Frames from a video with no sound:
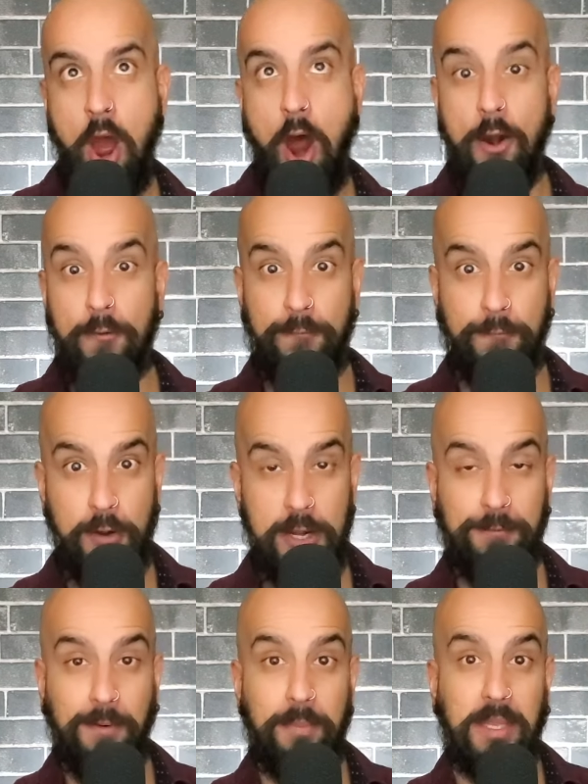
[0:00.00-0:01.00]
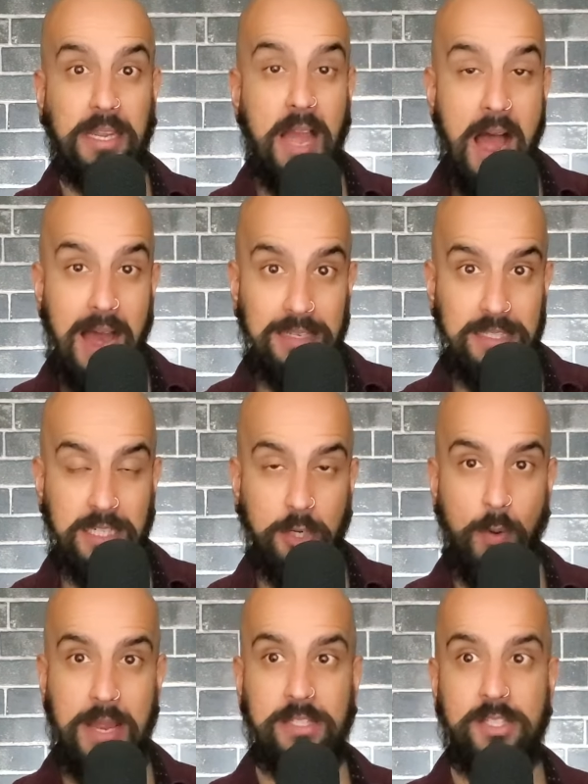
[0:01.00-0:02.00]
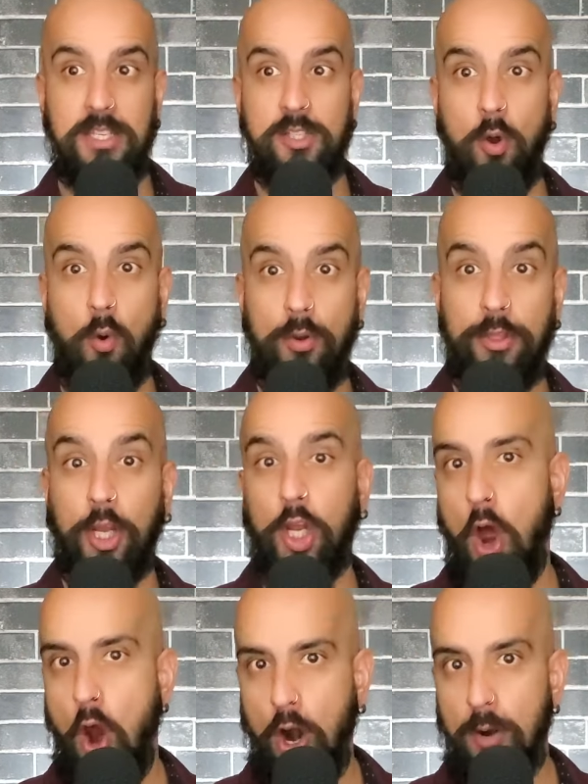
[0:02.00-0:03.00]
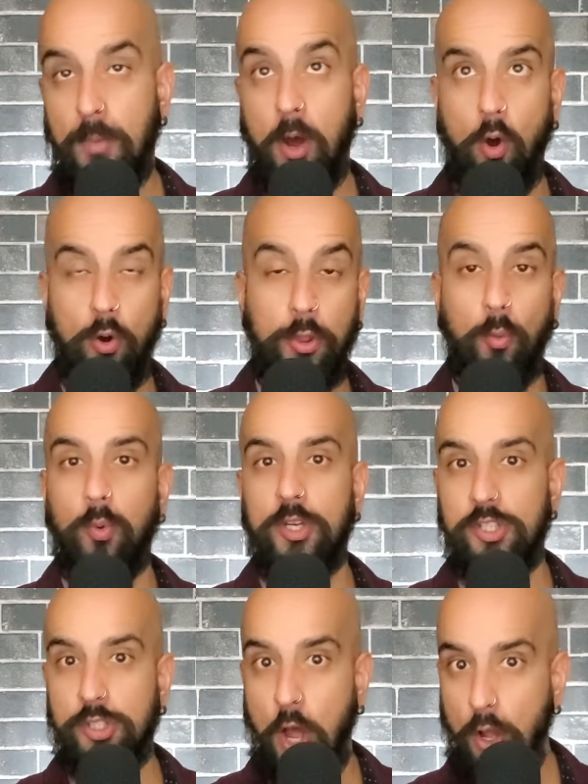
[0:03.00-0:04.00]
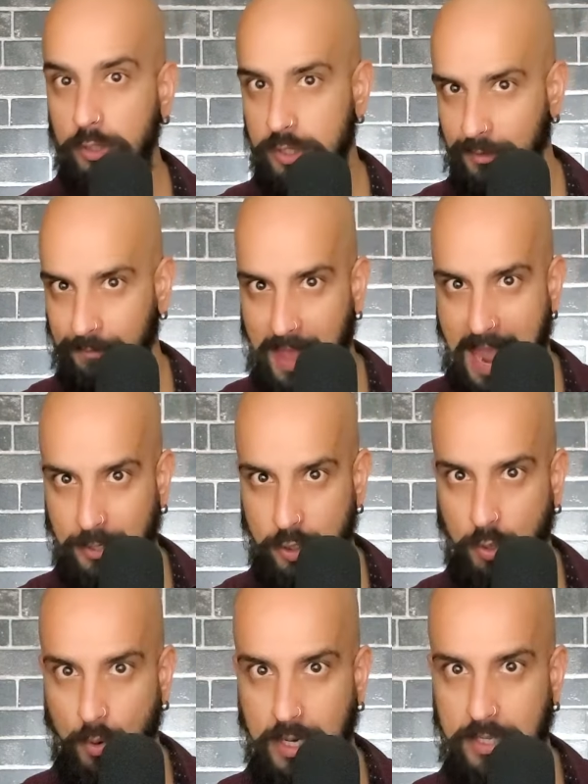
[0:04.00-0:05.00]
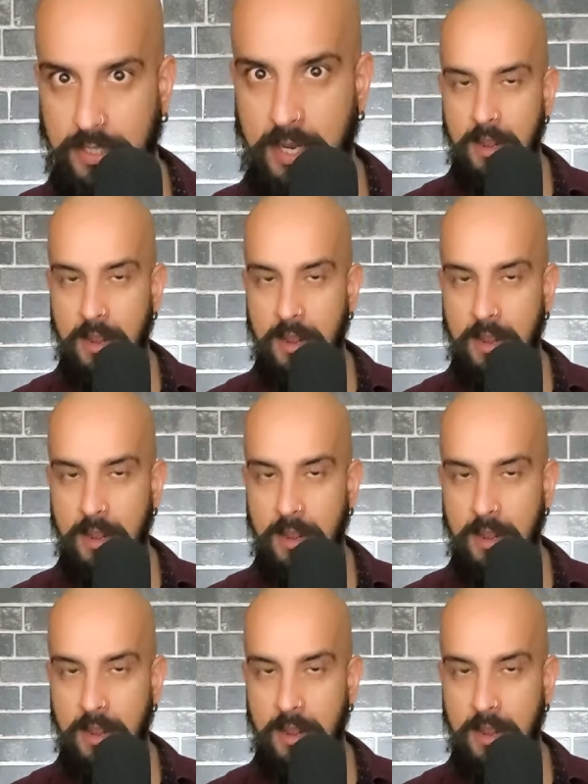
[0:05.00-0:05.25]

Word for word: are free from the consequences or the karma or the results of that choice.